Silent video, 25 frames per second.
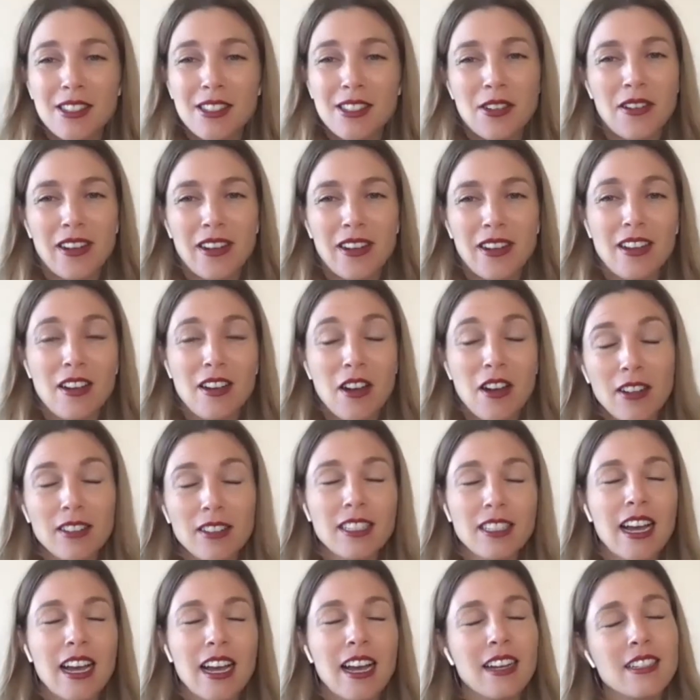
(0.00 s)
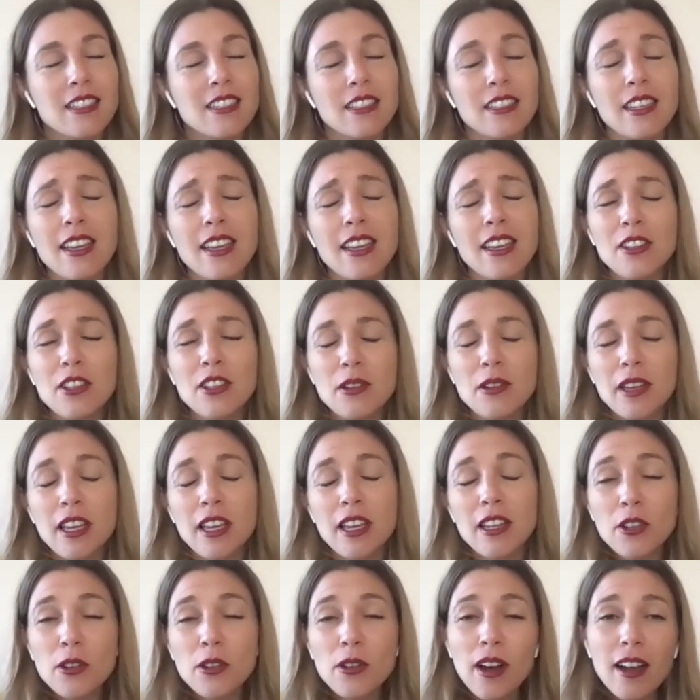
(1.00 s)
sorry, call to action. Can you,
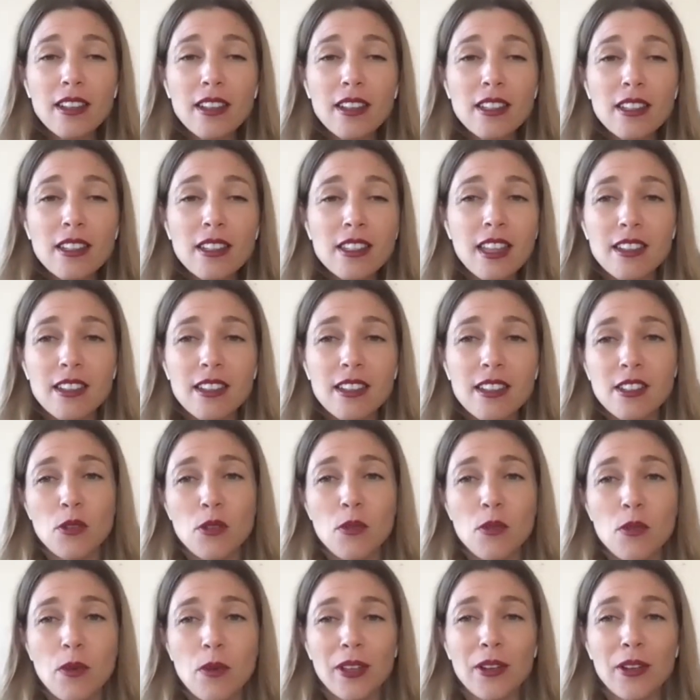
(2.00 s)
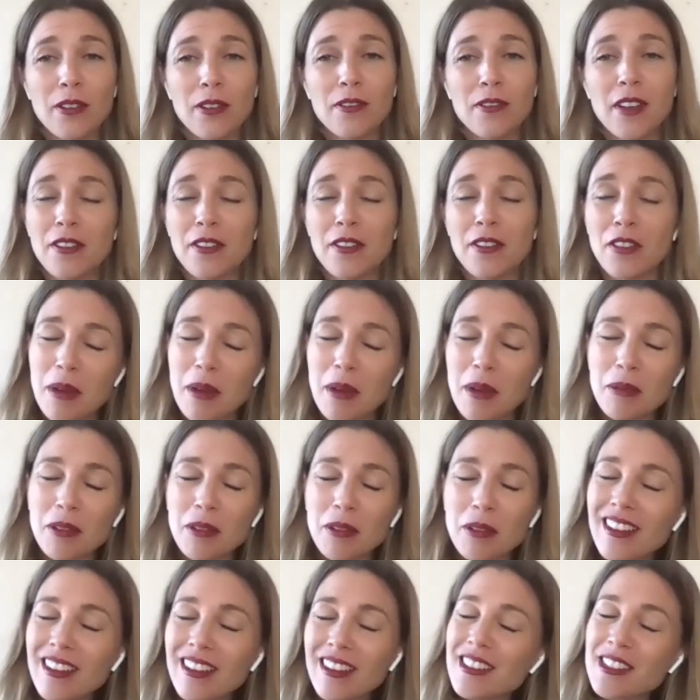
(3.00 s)
can you guys let us know what your favorite
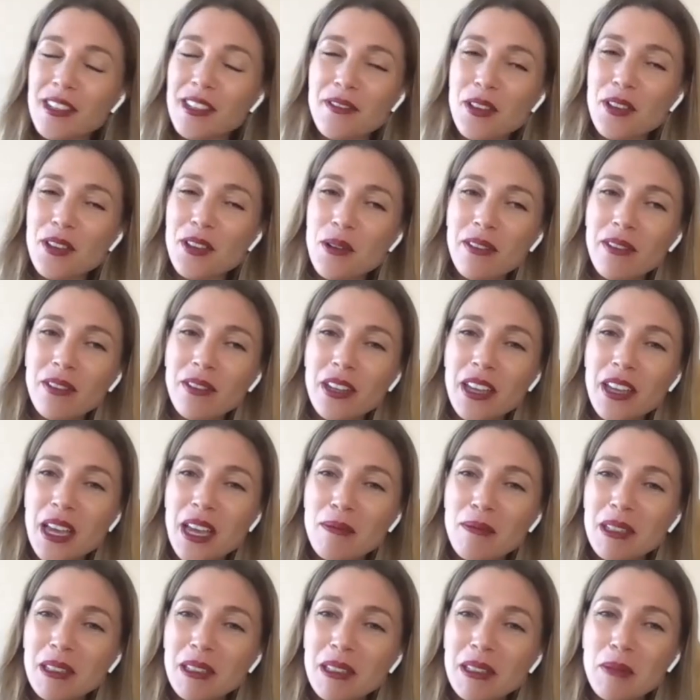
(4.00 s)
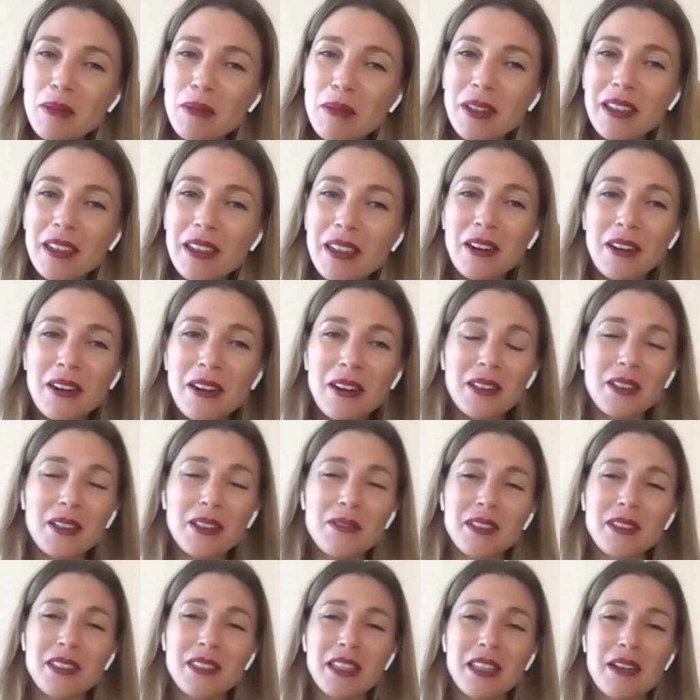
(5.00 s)
memory is? If you ever came to Liberate
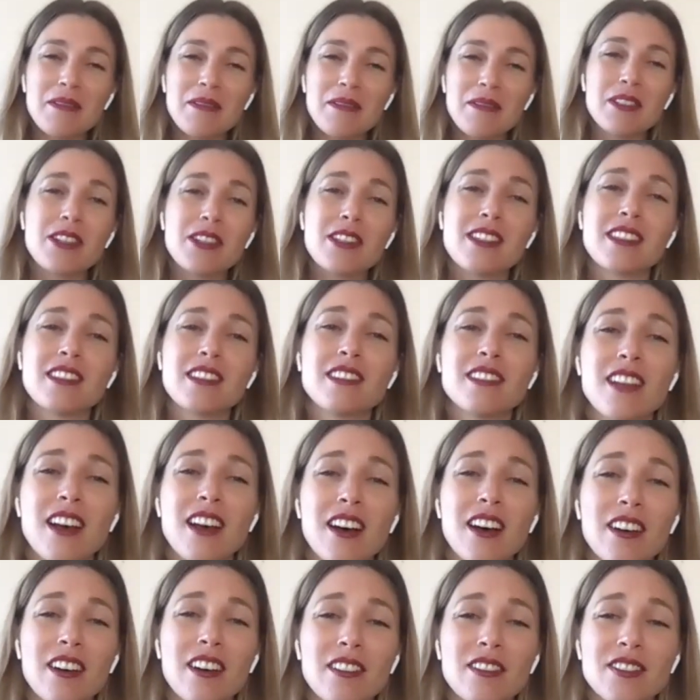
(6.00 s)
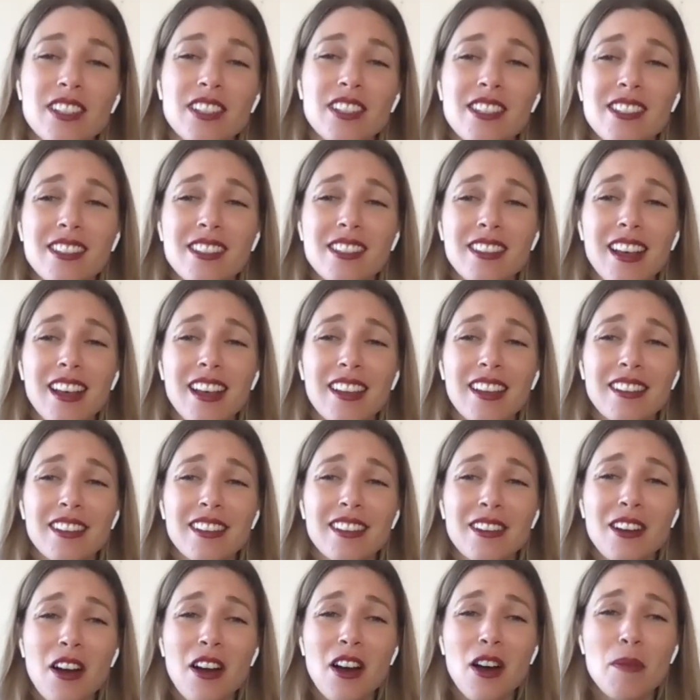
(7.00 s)
Hollywood, like we just love to see that in
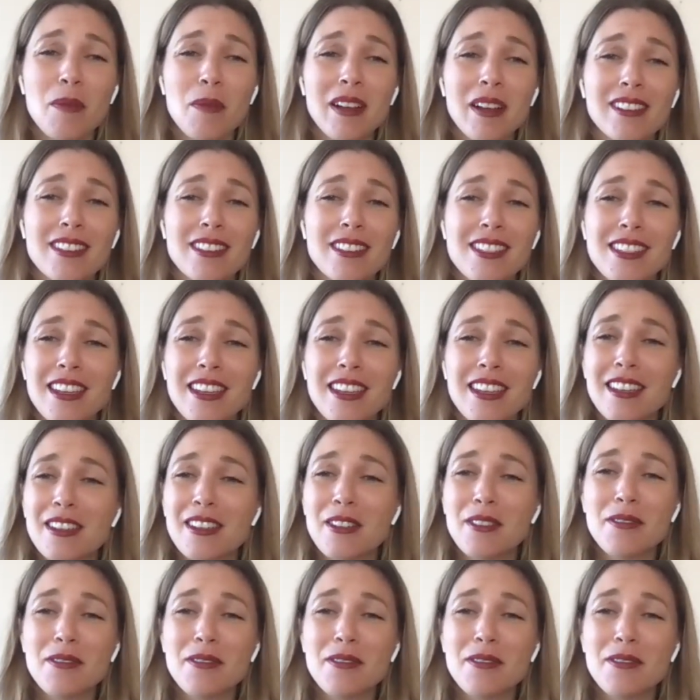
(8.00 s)
the comments, like